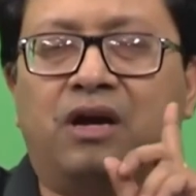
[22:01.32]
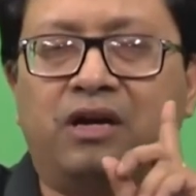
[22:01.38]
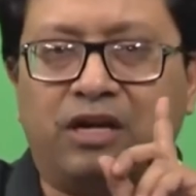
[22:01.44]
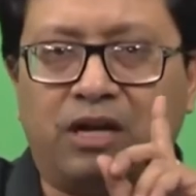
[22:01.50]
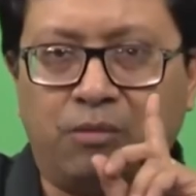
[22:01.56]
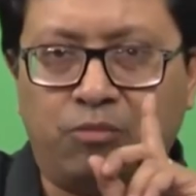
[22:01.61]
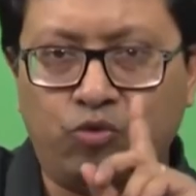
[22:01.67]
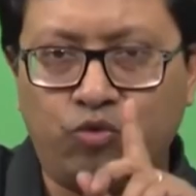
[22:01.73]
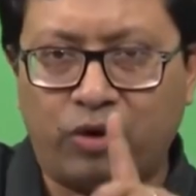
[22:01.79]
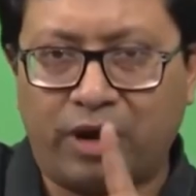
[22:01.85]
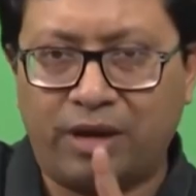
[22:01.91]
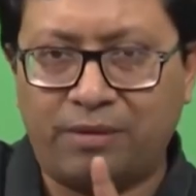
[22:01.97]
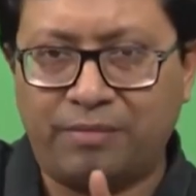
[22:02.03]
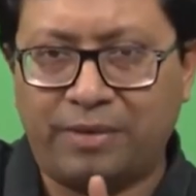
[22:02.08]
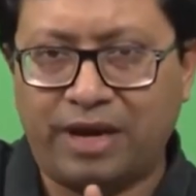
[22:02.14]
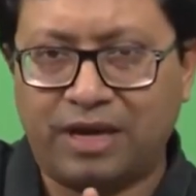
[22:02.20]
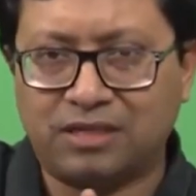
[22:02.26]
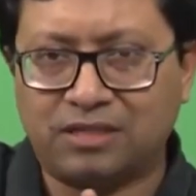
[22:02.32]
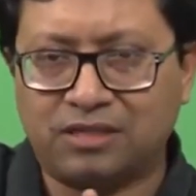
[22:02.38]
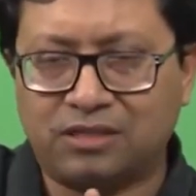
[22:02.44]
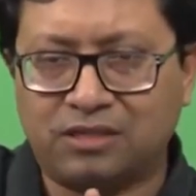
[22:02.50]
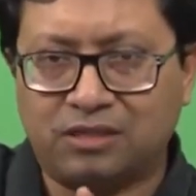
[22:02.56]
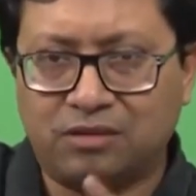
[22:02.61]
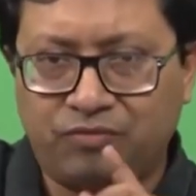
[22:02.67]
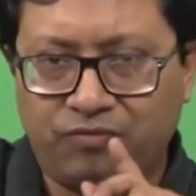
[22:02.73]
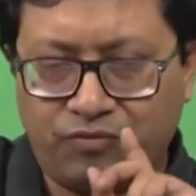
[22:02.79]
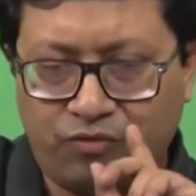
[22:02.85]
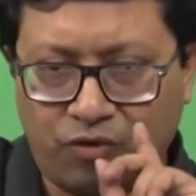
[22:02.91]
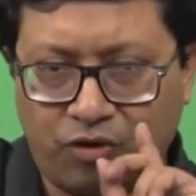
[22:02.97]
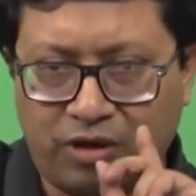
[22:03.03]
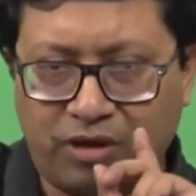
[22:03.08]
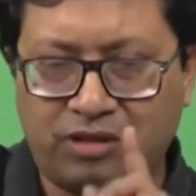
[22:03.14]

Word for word: W I max for